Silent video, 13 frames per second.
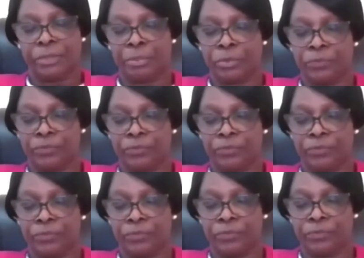
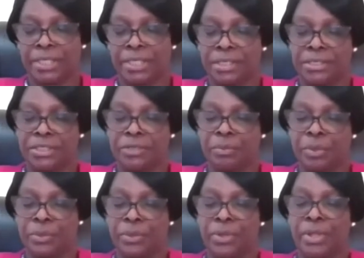provision of
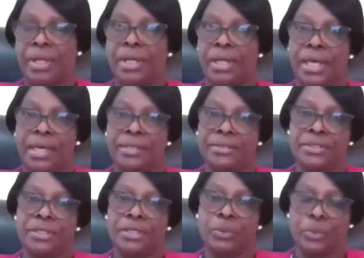accessible
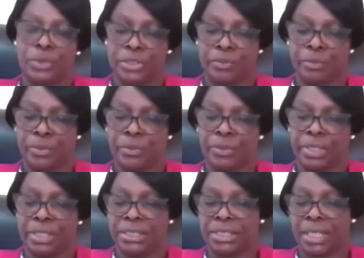and equitable
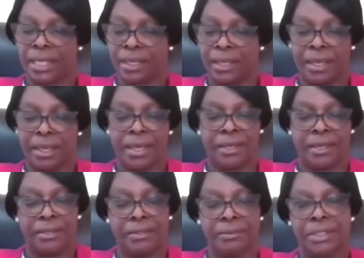cancer care
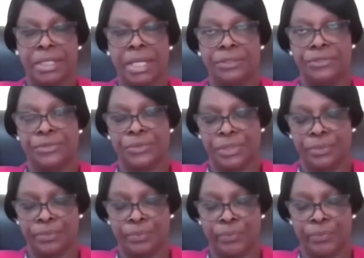in the country.